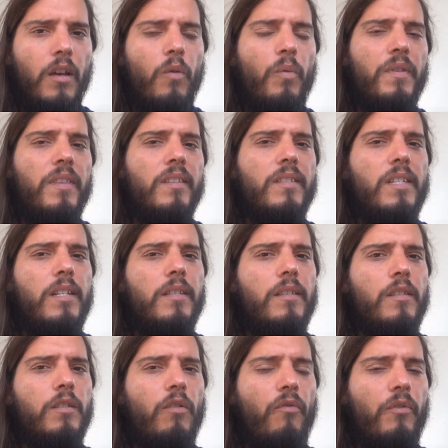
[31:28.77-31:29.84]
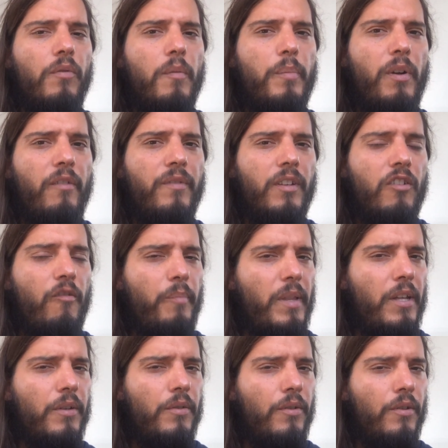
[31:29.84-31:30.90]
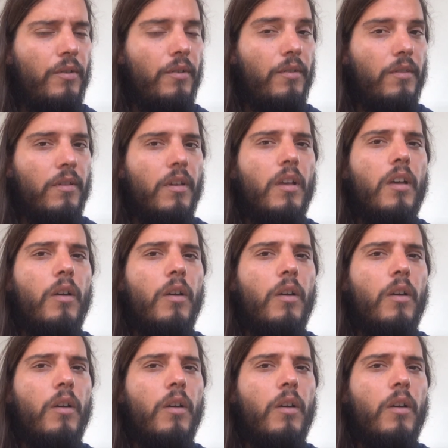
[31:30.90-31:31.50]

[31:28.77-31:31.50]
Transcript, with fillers: We're the citizens of the Republic of Planet Earth.